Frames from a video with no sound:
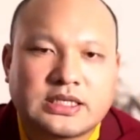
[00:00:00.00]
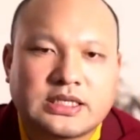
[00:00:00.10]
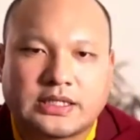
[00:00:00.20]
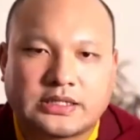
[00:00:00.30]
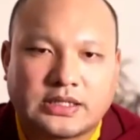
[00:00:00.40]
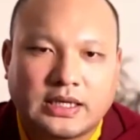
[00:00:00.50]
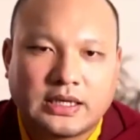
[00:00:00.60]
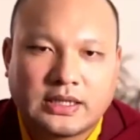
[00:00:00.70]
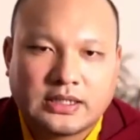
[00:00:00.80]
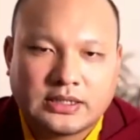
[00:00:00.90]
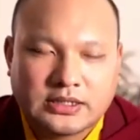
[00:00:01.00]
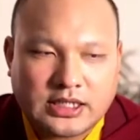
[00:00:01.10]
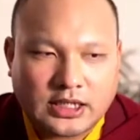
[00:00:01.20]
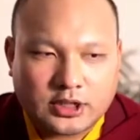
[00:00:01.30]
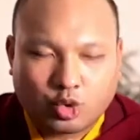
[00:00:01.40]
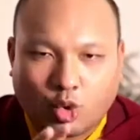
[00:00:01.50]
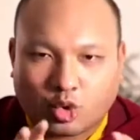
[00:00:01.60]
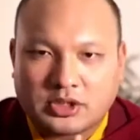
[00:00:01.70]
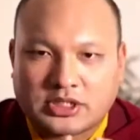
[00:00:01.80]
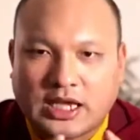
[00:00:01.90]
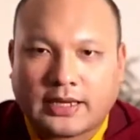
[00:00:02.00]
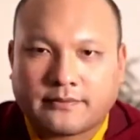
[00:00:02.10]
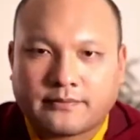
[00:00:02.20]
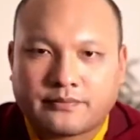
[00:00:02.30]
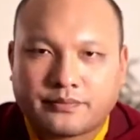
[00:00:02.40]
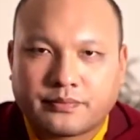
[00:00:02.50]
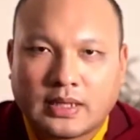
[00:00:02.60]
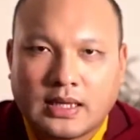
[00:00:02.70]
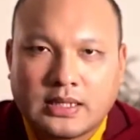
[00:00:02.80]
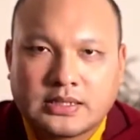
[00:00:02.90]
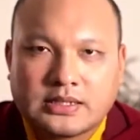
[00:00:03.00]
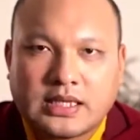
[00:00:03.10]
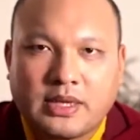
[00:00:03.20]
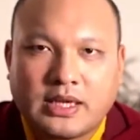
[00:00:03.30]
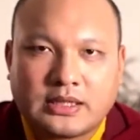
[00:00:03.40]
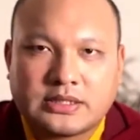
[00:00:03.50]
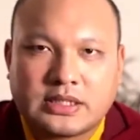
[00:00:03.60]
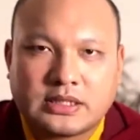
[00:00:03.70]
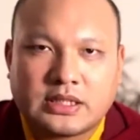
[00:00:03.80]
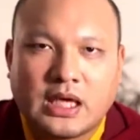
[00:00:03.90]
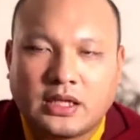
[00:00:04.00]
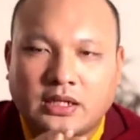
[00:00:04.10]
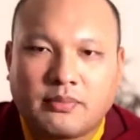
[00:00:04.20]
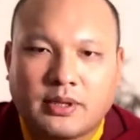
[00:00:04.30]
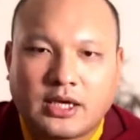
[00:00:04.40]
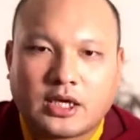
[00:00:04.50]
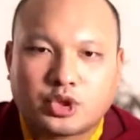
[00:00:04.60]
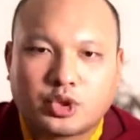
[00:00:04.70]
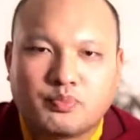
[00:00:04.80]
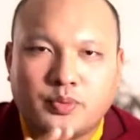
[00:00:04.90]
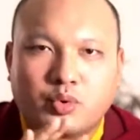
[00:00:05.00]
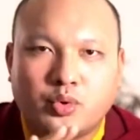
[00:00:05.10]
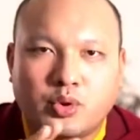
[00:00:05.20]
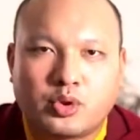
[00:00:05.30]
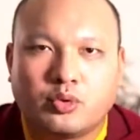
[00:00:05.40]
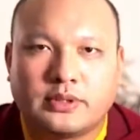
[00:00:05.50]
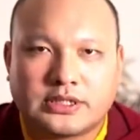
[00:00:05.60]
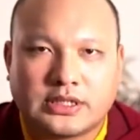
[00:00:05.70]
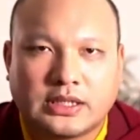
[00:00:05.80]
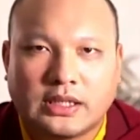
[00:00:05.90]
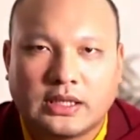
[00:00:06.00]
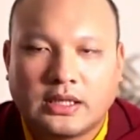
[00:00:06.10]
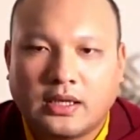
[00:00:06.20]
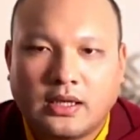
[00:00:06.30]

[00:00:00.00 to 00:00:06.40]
So if we don't And so it had been covered up with calluses. It like be, it just totally filled